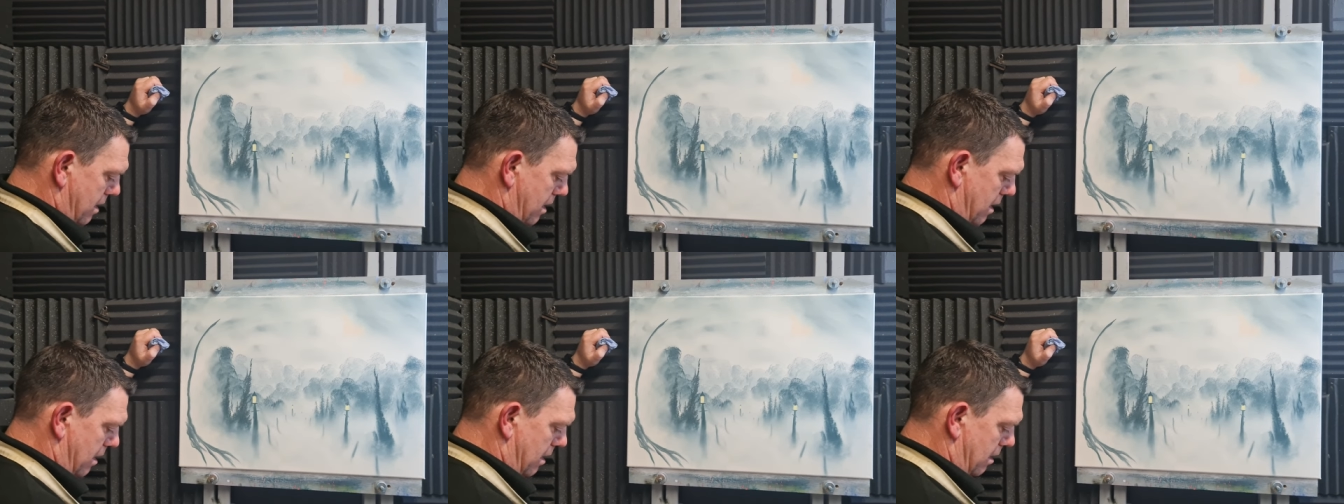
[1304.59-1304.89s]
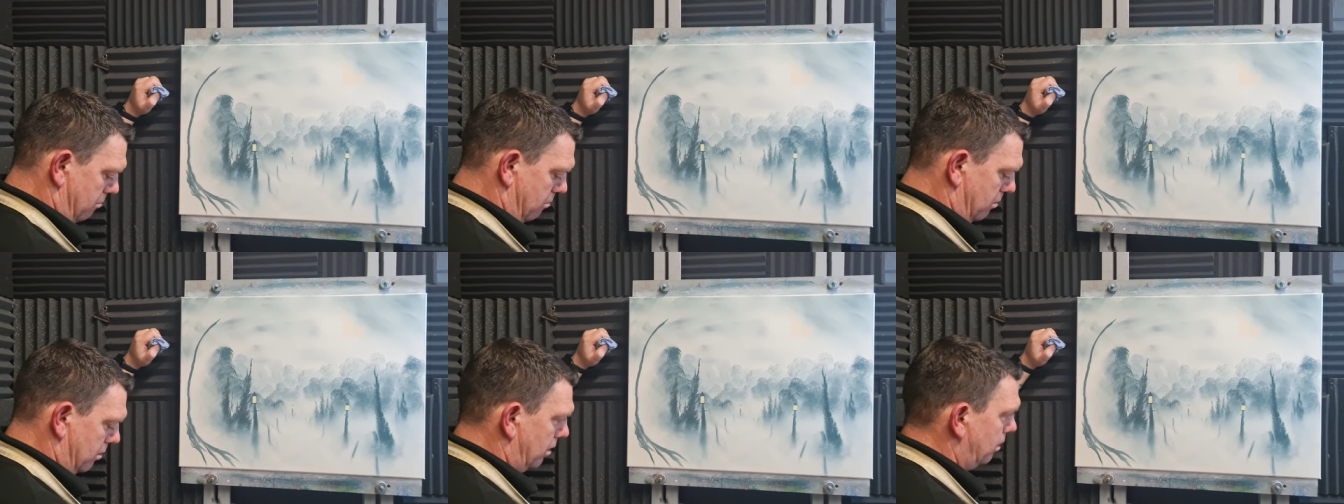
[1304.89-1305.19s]

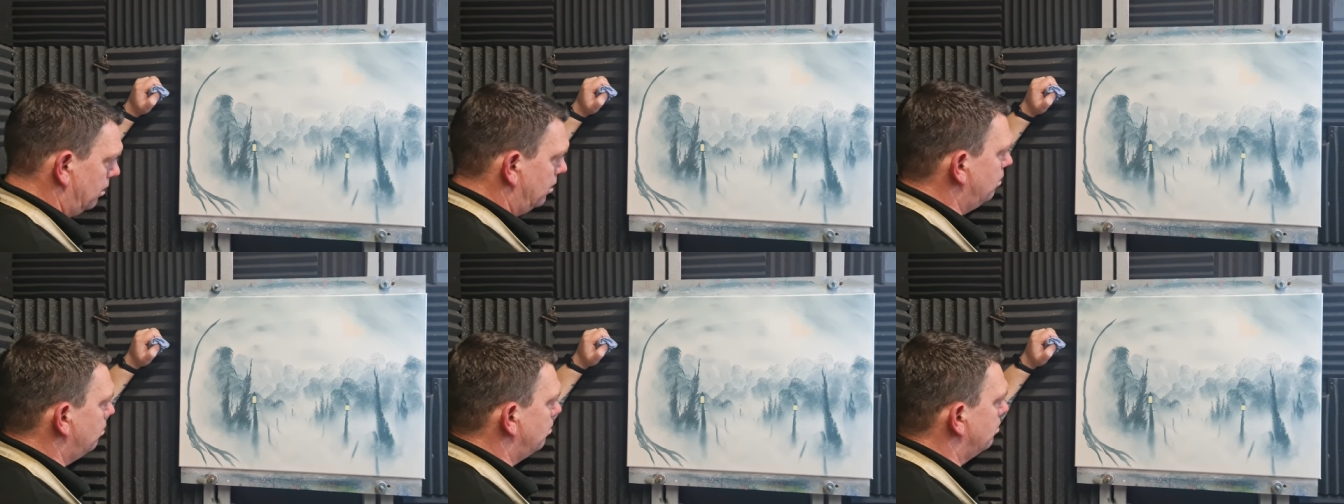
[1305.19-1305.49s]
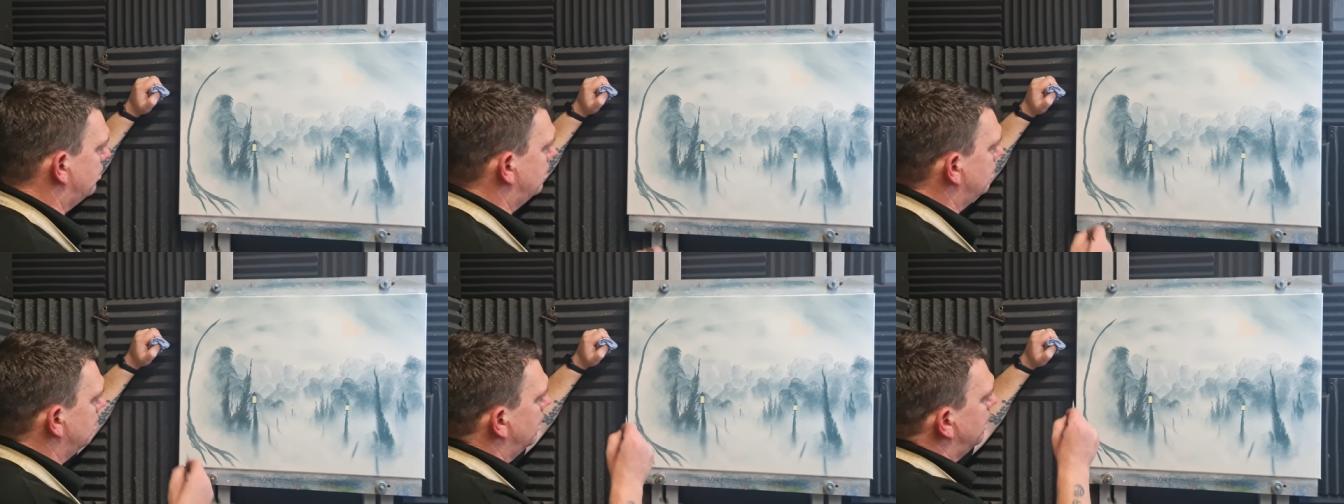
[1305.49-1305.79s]
it will
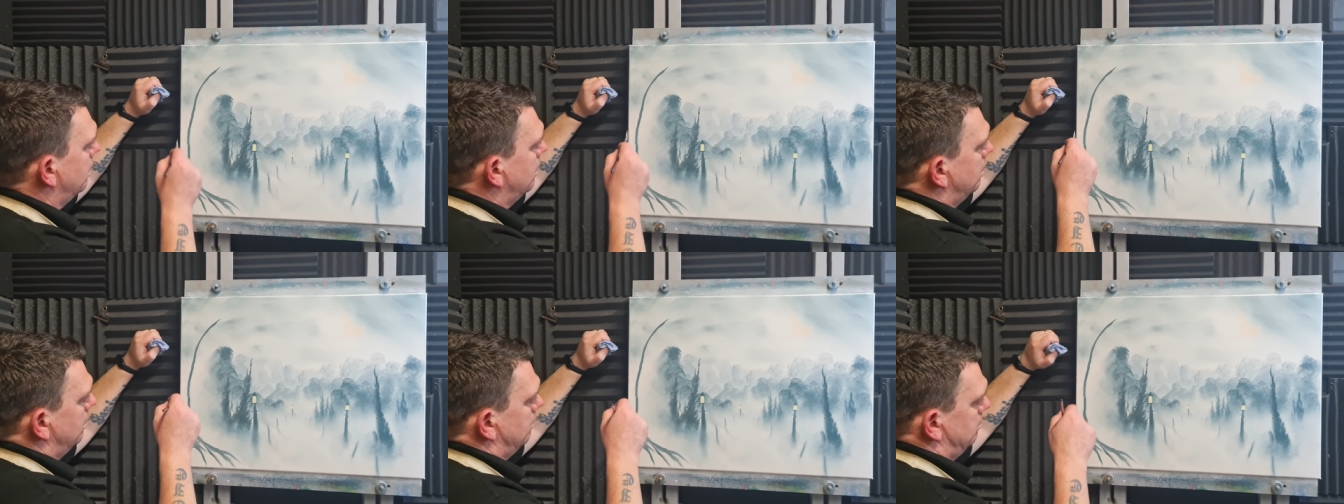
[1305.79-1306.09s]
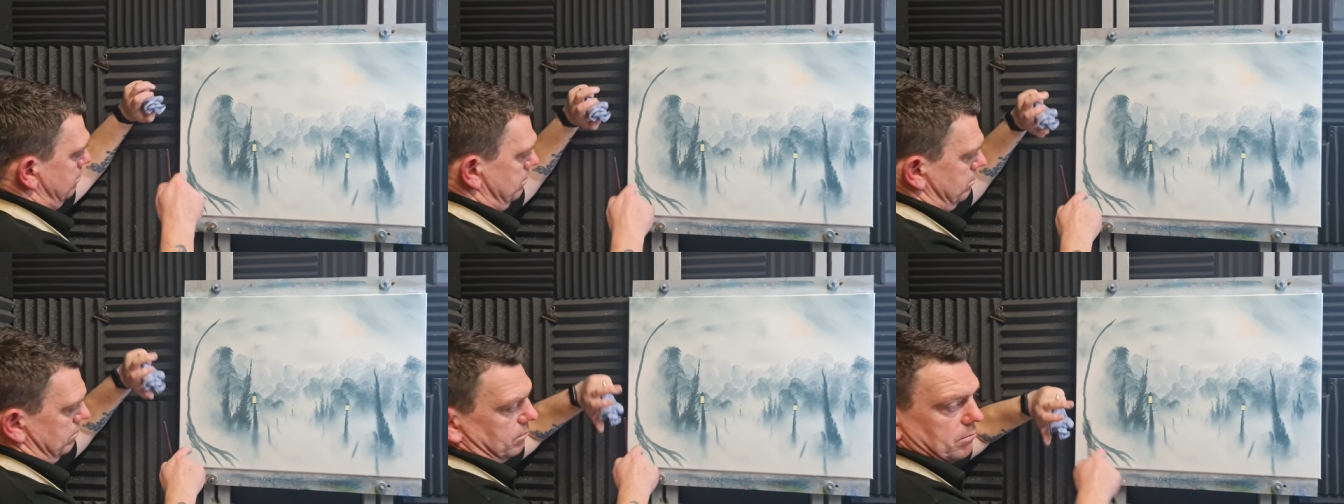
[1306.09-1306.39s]
look
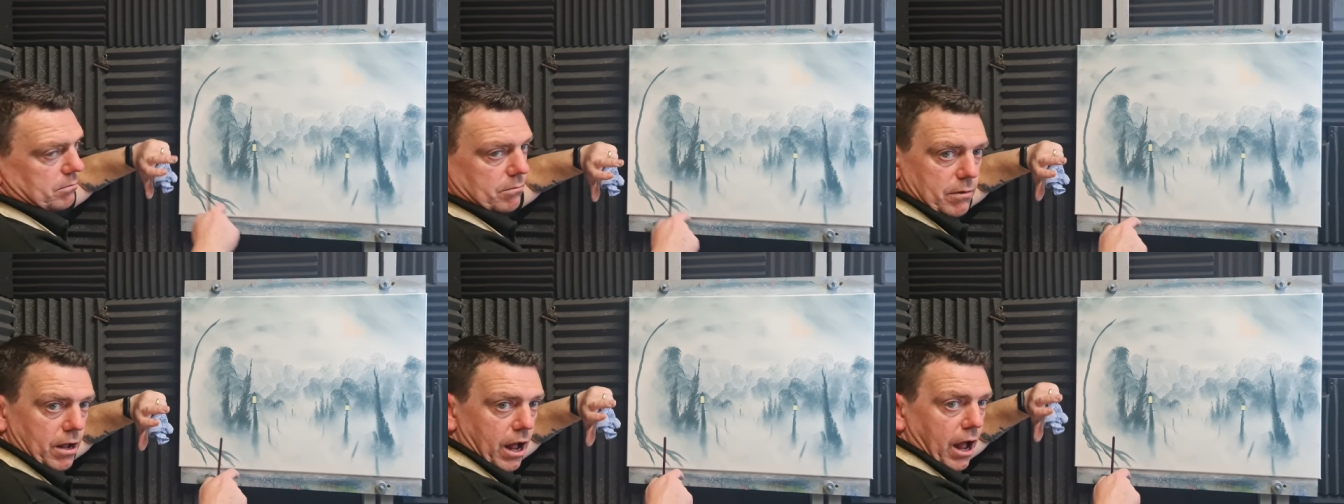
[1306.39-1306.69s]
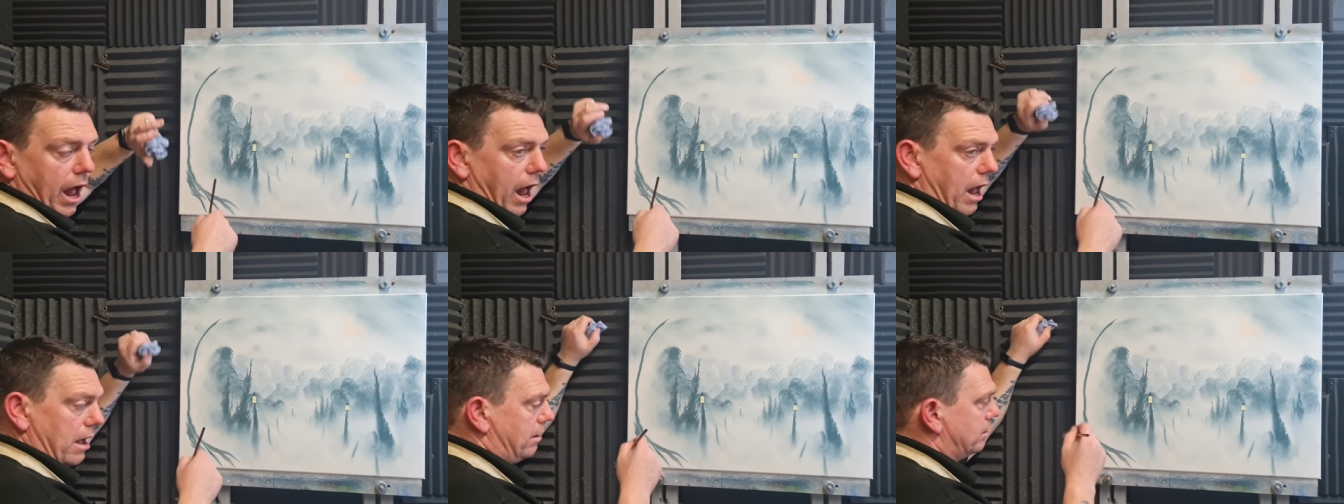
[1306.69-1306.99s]

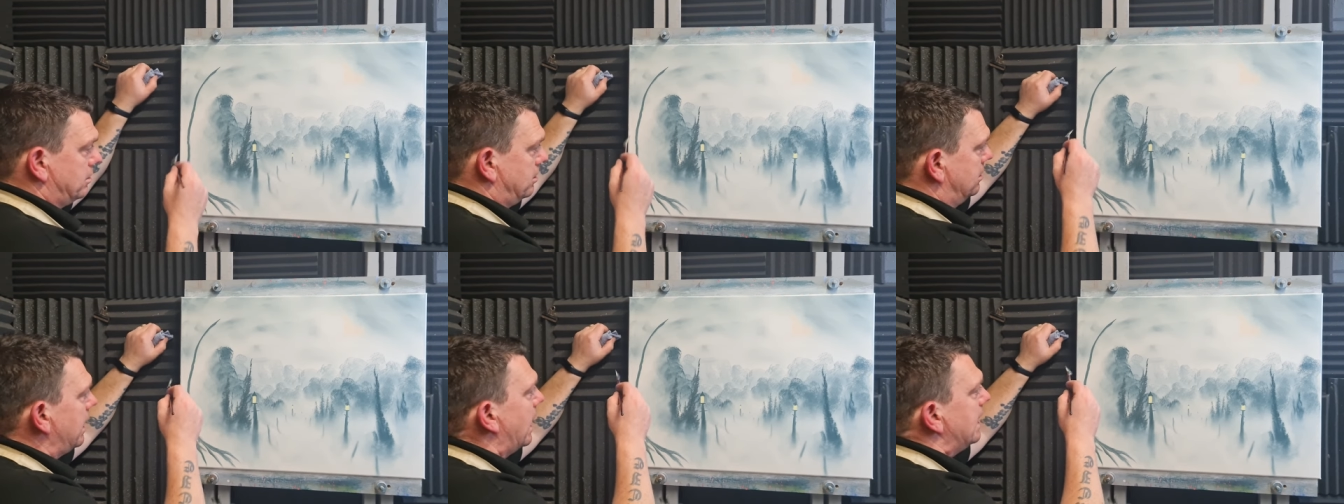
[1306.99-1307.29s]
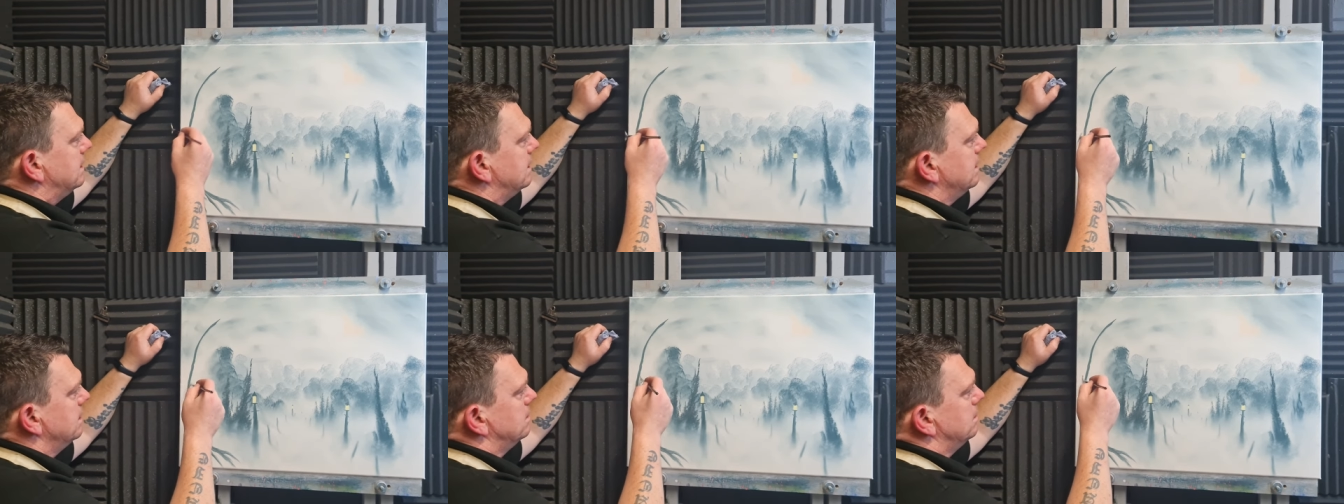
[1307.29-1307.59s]

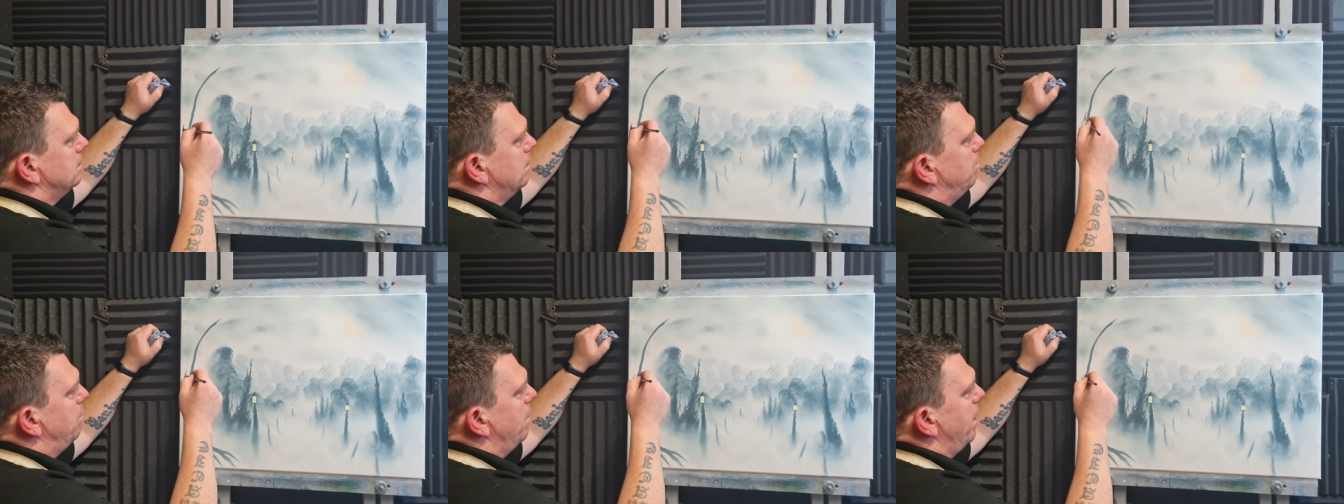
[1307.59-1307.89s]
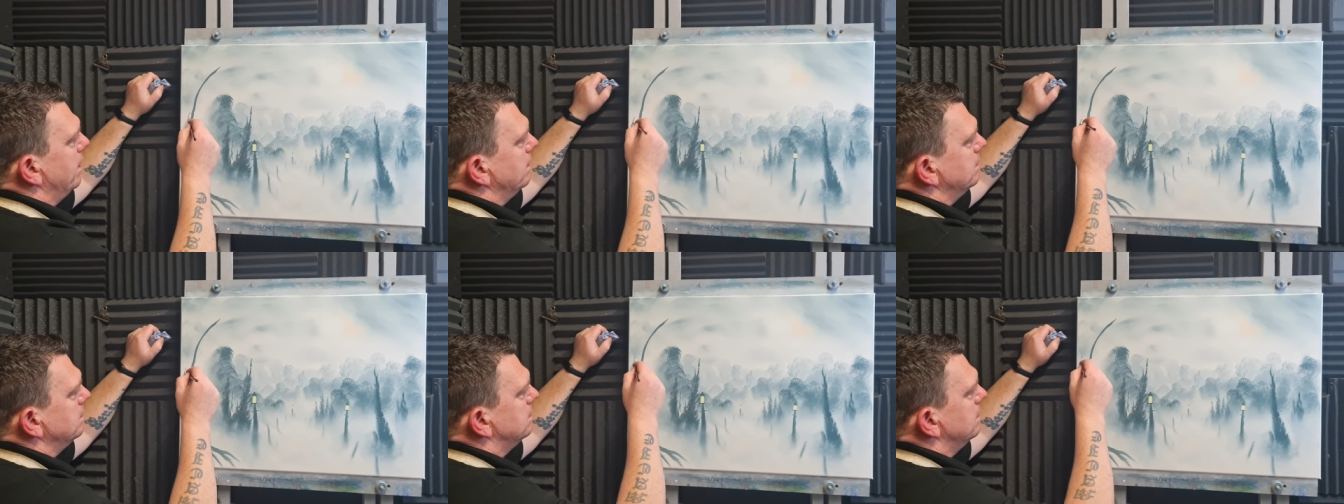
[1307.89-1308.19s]
set into the
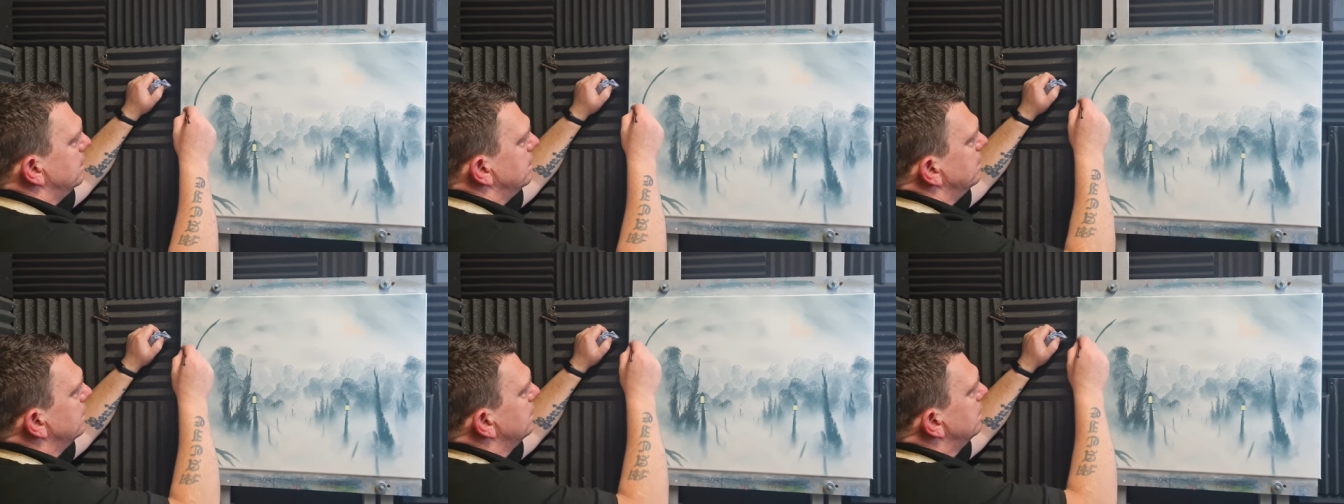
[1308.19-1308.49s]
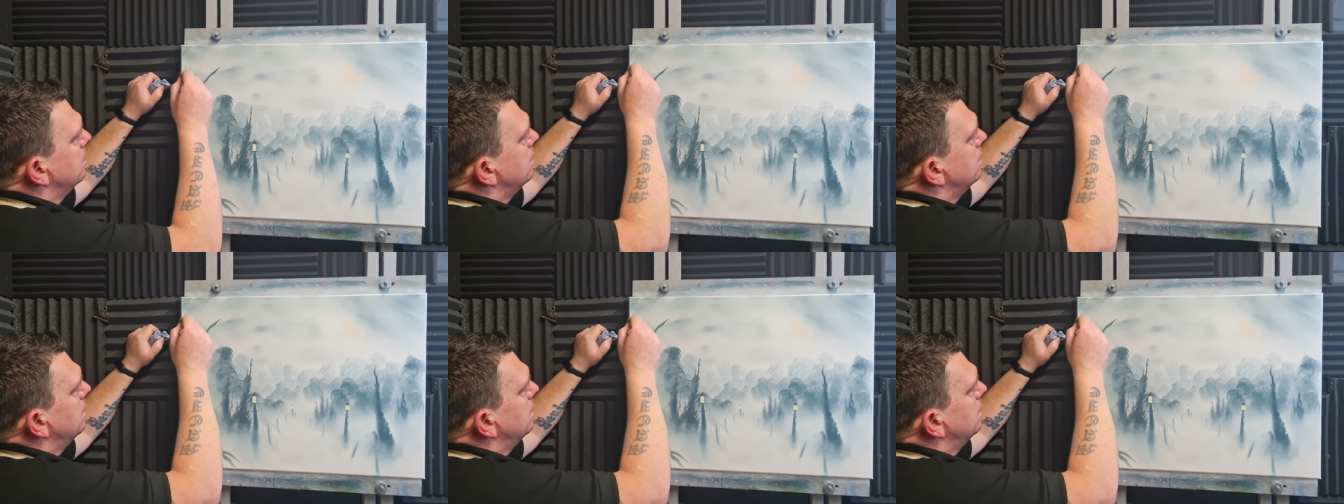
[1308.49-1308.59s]
painting.